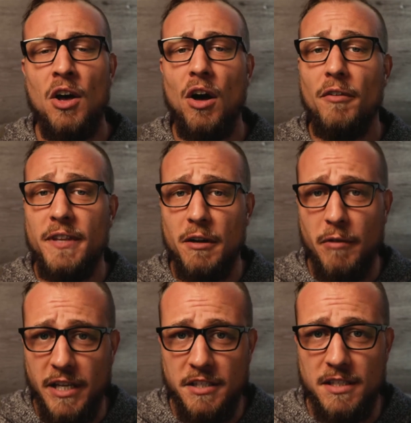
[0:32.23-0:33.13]
of their
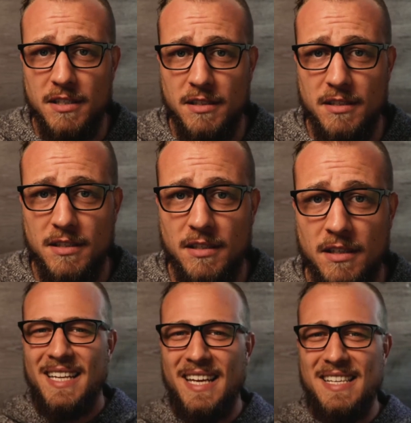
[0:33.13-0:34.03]
righteousness.
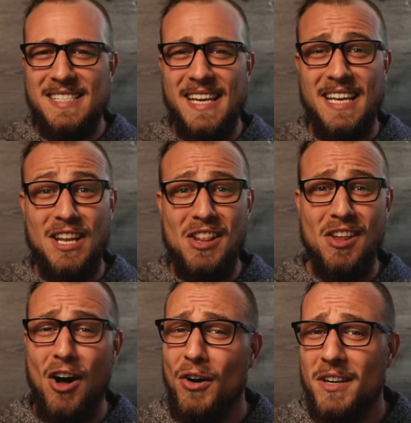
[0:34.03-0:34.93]
There is a
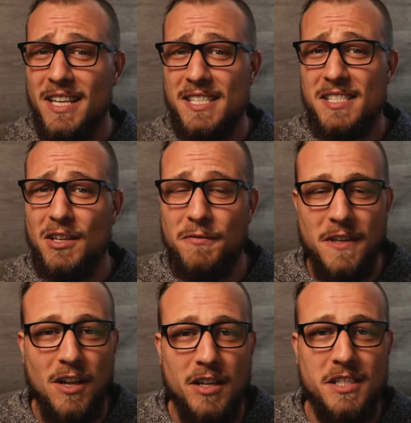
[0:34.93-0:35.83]
long list of
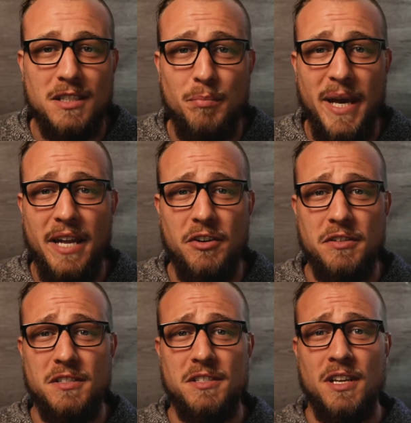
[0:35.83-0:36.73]
illogical
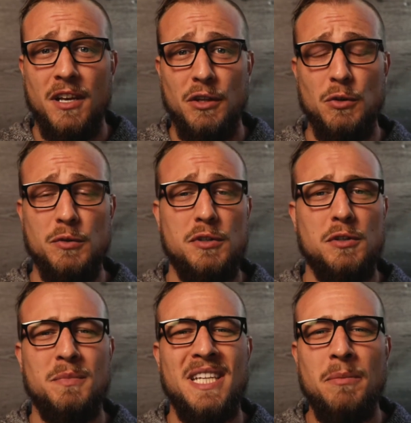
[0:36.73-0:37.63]
patterns used
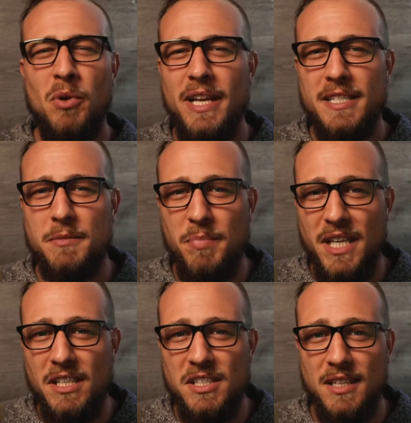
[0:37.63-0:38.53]
to manipulate
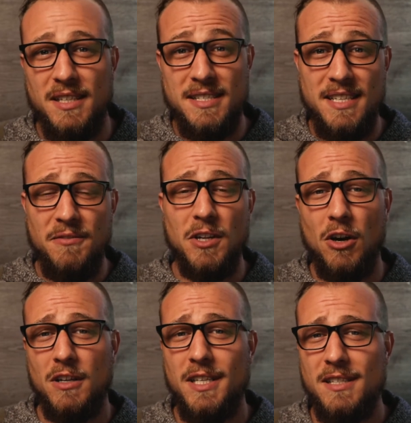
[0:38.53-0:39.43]
speech and deceive an
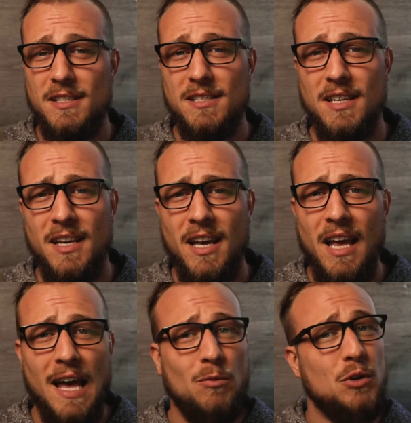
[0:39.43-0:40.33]
audience.
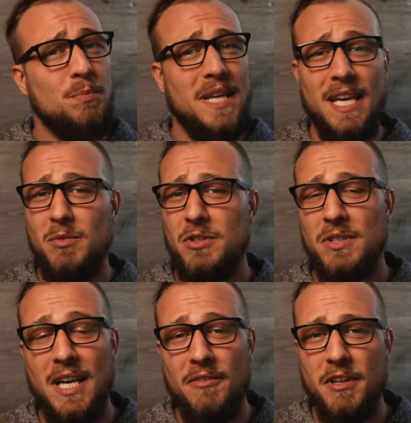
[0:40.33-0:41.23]
I won't be able to
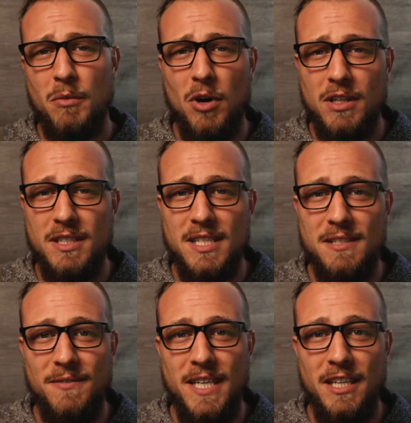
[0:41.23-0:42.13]
cover them all in
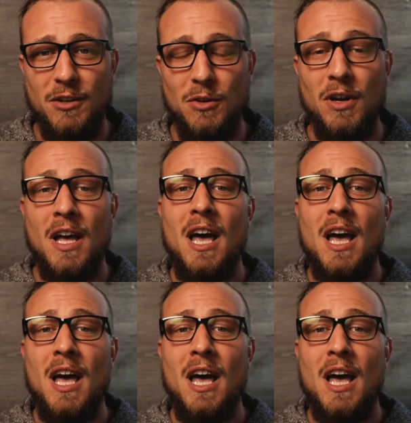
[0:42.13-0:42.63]
this video,